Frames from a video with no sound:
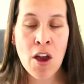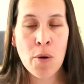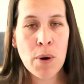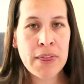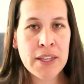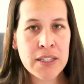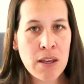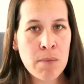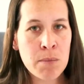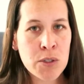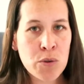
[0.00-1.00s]
We're in this
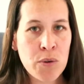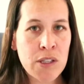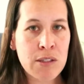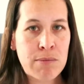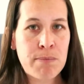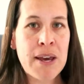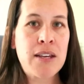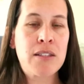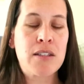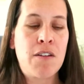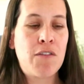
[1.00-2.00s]
in-between
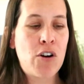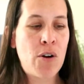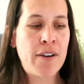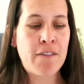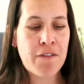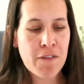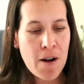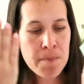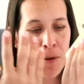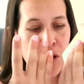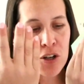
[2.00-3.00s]
space of going
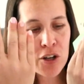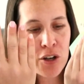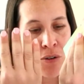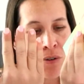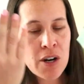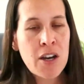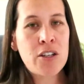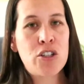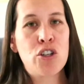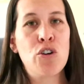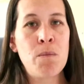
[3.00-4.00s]
from cocoon
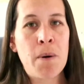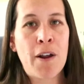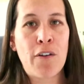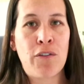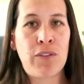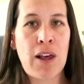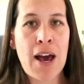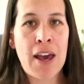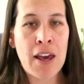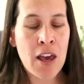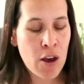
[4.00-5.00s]
to butterfly.